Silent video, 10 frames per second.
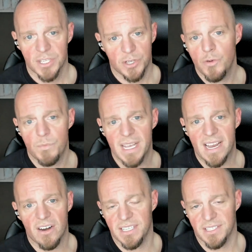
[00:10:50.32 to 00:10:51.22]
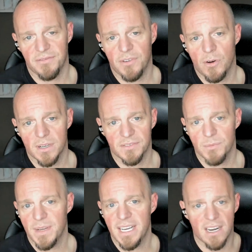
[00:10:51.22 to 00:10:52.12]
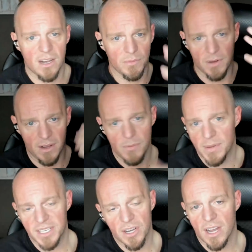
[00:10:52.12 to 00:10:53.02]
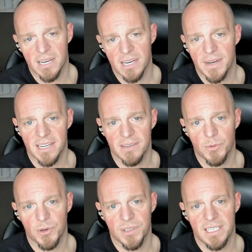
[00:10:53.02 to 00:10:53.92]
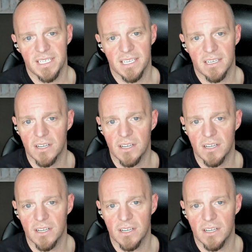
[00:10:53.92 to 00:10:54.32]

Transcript: big areas of focus for me, and I'll be talking about it in more detail on the